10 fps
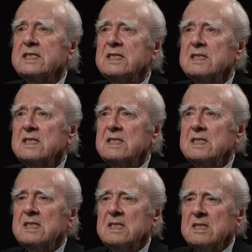to
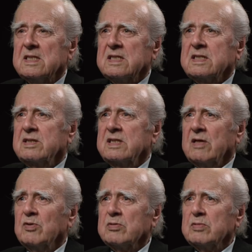allocate us.
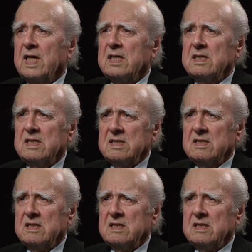Many people were